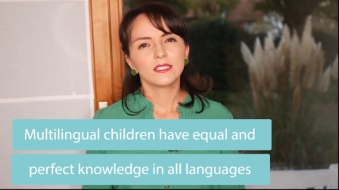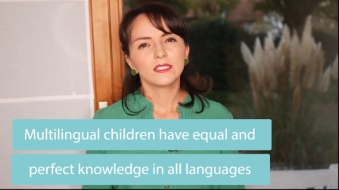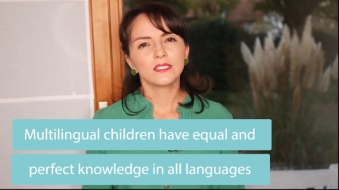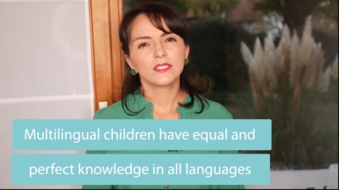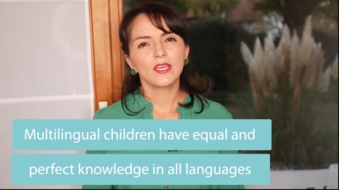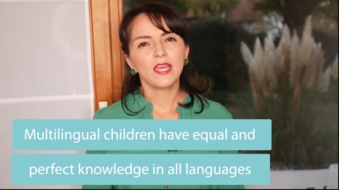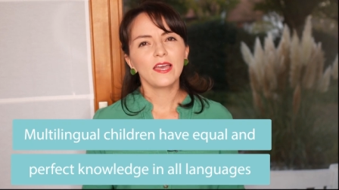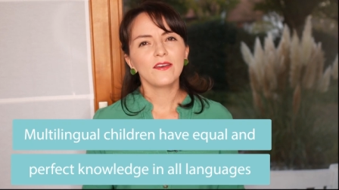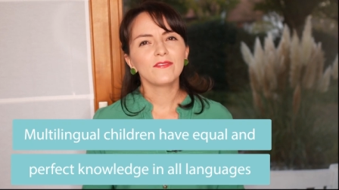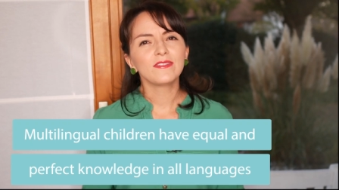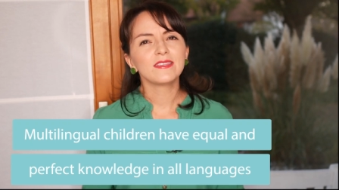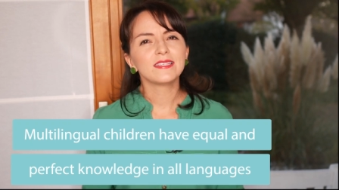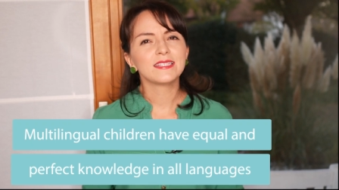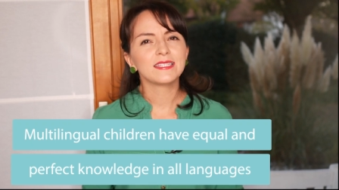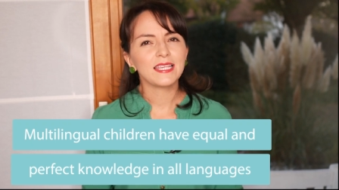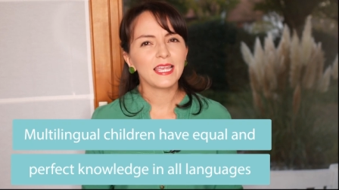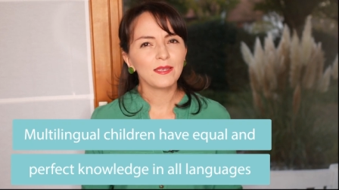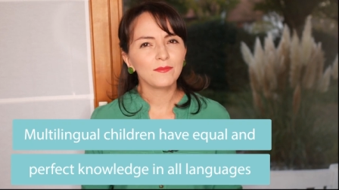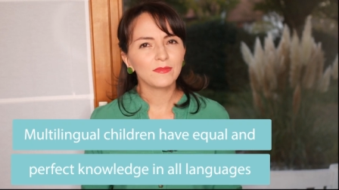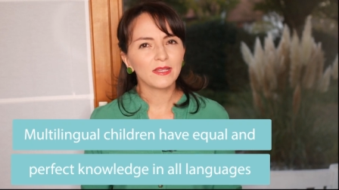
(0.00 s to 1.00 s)
To have the
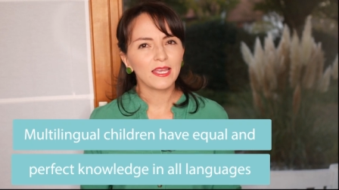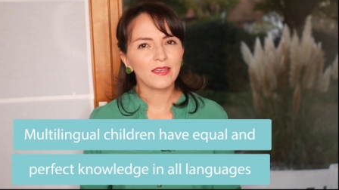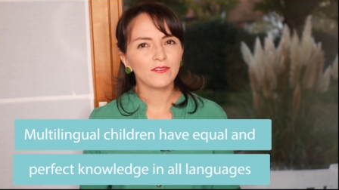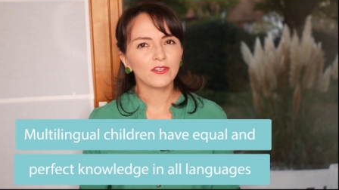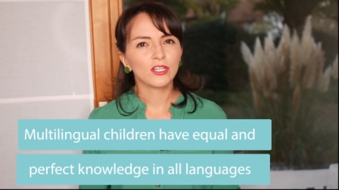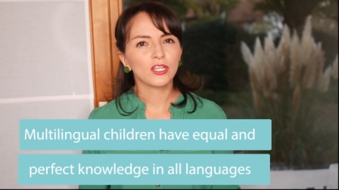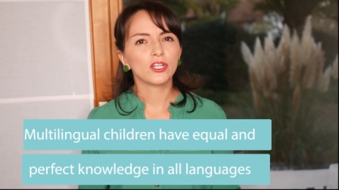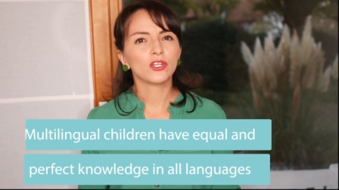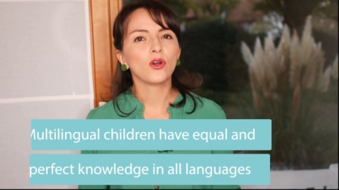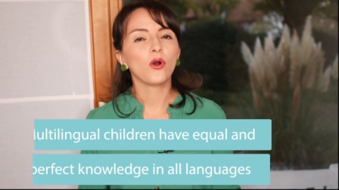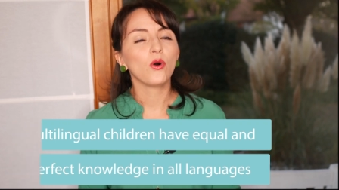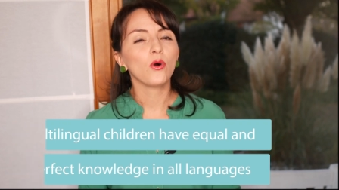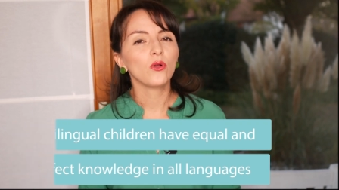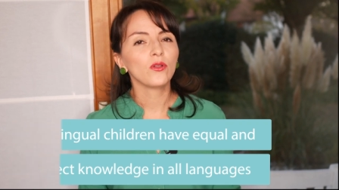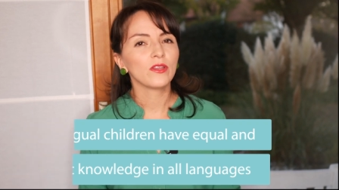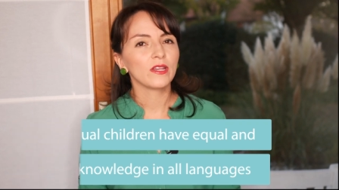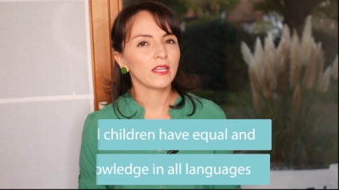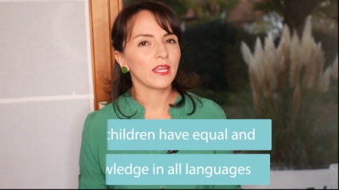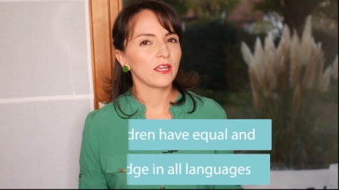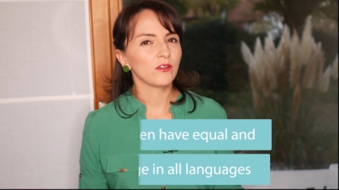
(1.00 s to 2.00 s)
same level in all
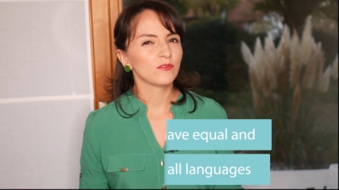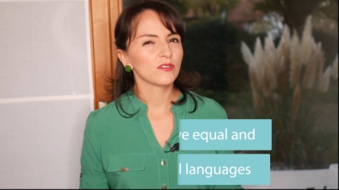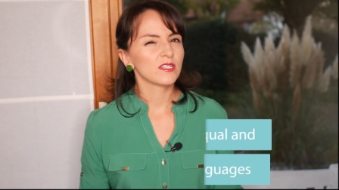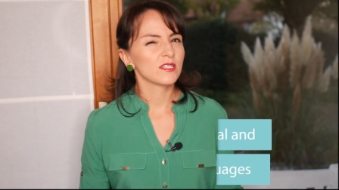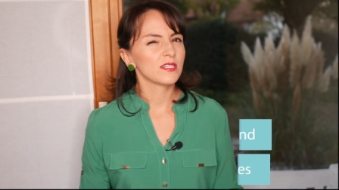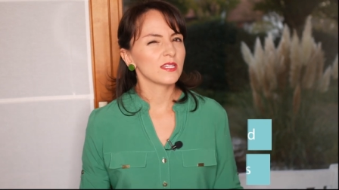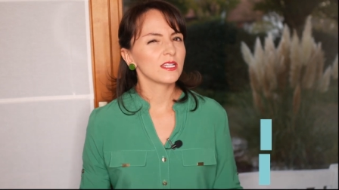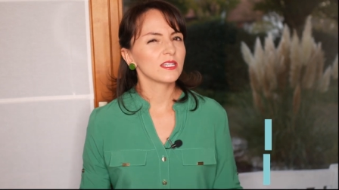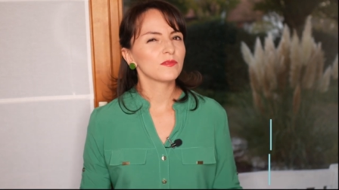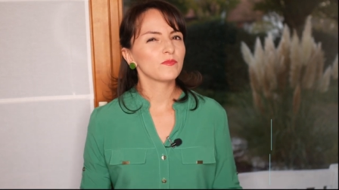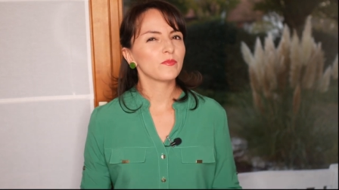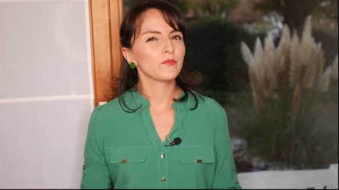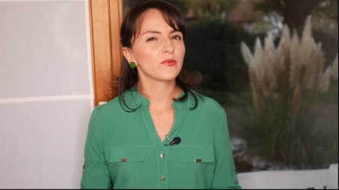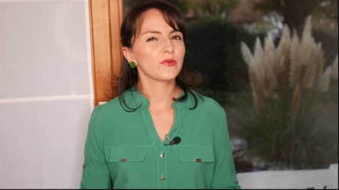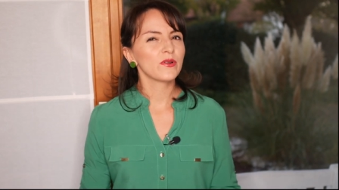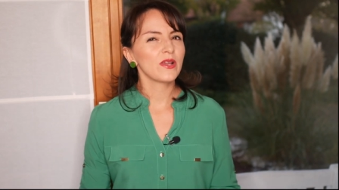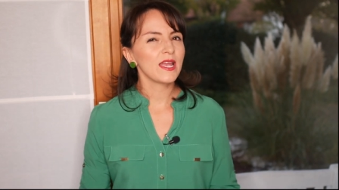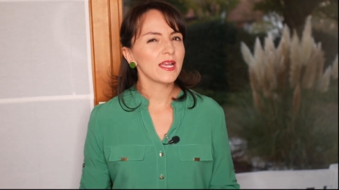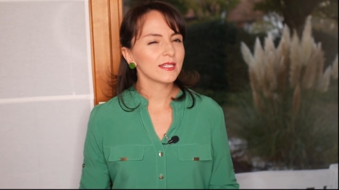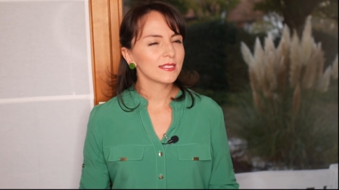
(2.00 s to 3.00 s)
the languages is
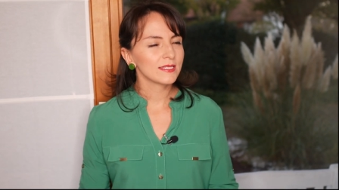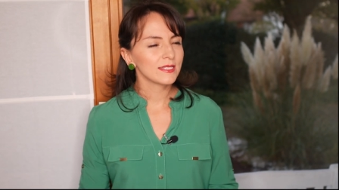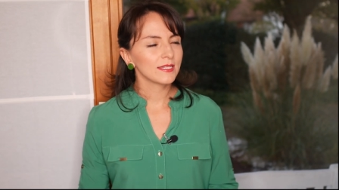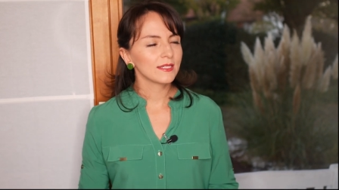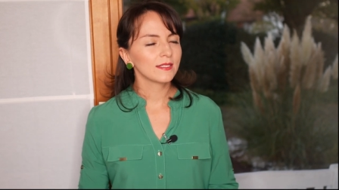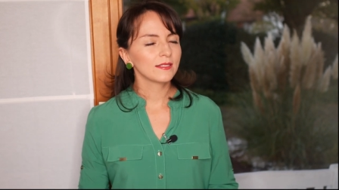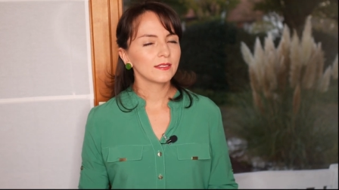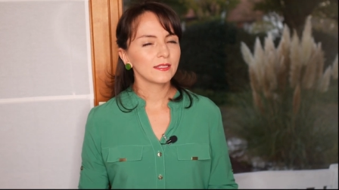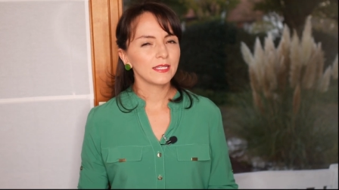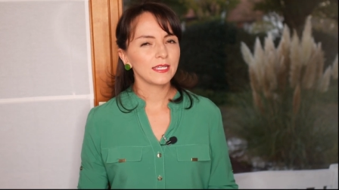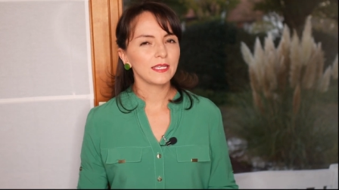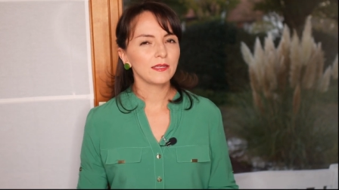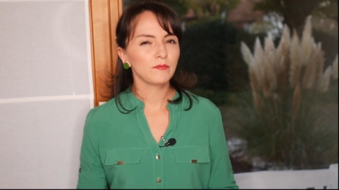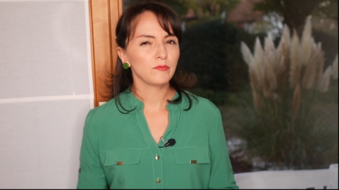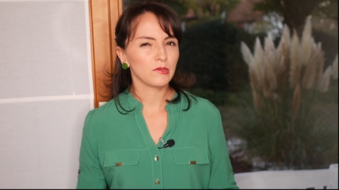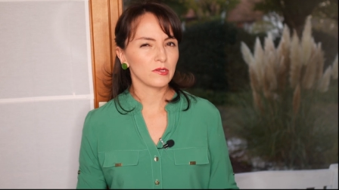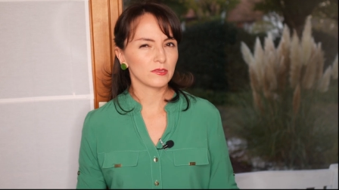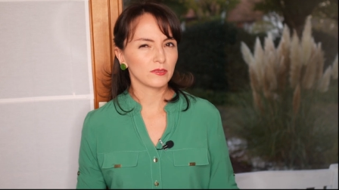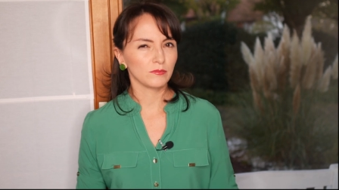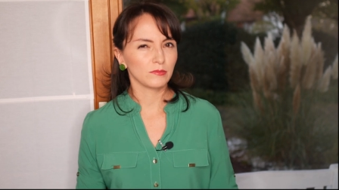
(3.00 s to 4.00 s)
practically
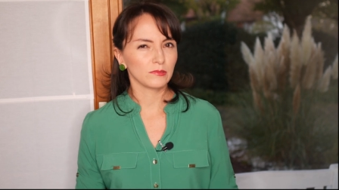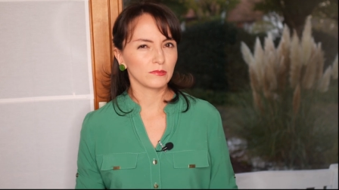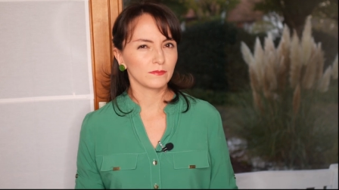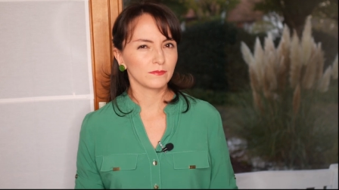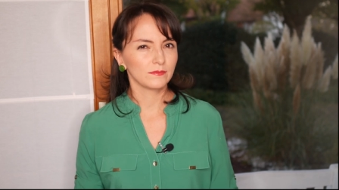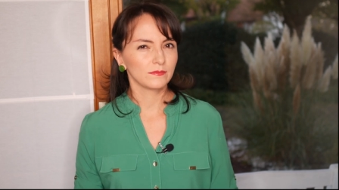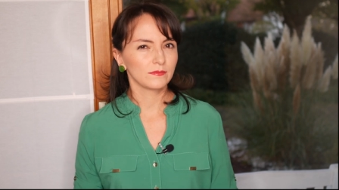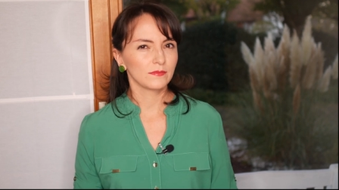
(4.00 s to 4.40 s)
impossible.